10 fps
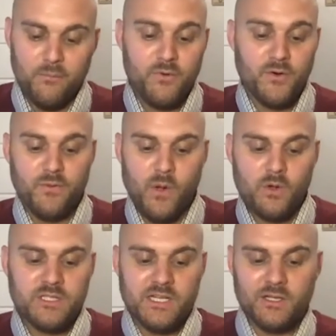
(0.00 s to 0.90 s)
For
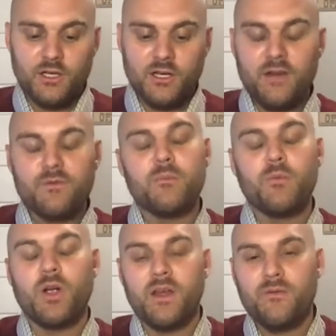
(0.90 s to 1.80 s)
folks that are looking for
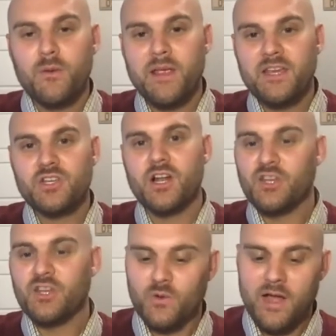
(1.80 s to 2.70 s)
more information on
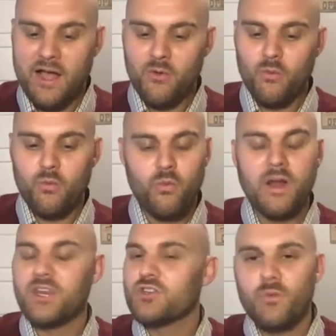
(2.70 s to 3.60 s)
you,
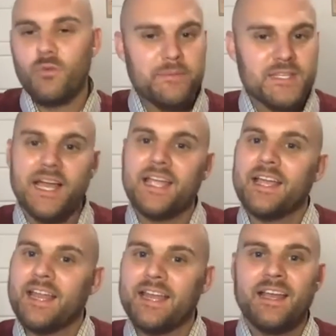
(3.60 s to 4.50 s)
what is your website
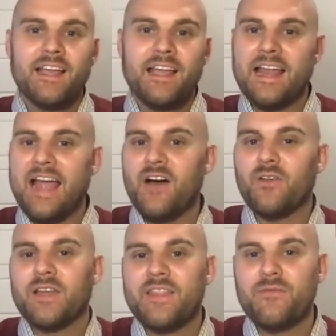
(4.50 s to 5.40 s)
and how
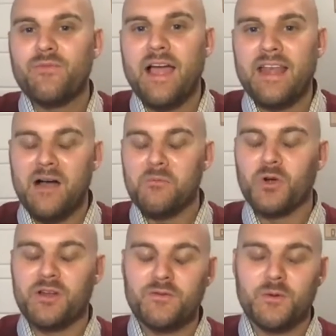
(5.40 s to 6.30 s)
can they find out
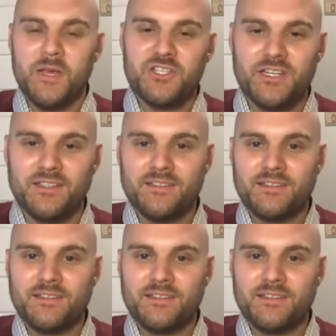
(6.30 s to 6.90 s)
more information?